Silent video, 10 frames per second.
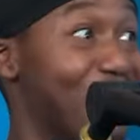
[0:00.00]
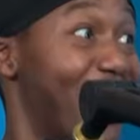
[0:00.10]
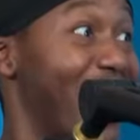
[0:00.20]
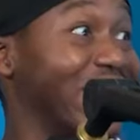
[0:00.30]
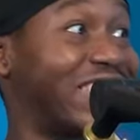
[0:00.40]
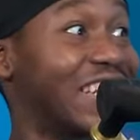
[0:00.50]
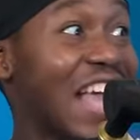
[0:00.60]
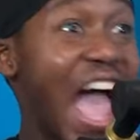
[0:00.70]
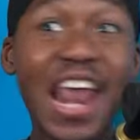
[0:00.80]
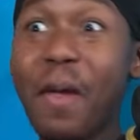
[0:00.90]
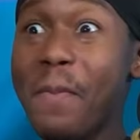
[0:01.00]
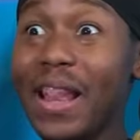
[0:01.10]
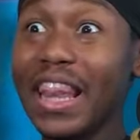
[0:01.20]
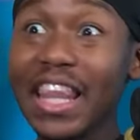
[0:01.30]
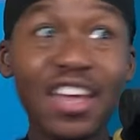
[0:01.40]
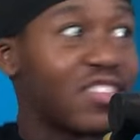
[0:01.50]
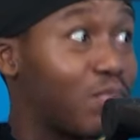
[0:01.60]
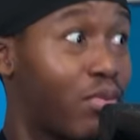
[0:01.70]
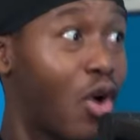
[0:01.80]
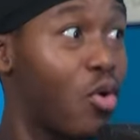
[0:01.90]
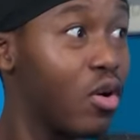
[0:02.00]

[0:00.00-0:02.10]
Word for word: bro, she had him list, bro.